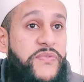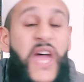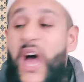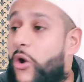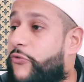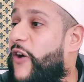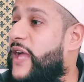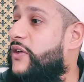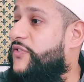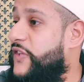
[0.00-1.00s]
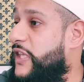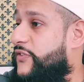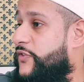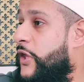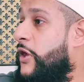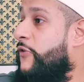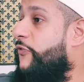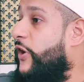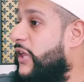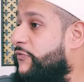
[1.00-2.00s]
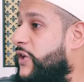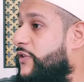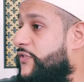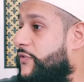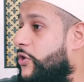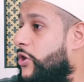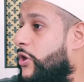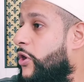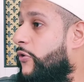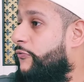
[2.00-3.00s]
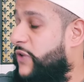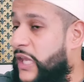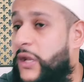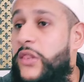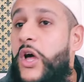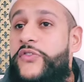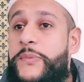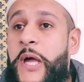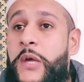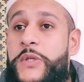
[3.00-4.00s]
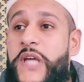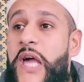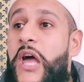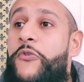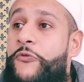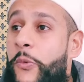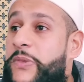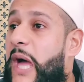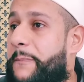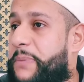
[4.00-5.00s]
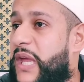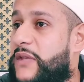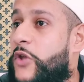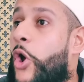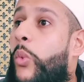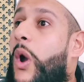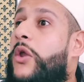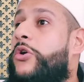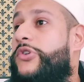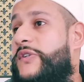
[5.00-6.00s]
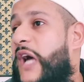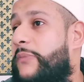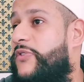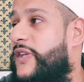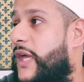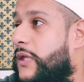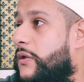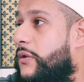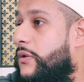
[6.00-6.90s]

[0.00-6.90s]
The hellfire seeks forgiveness in Allah subhanahu wa ta'ala from that pit one hundred times a day.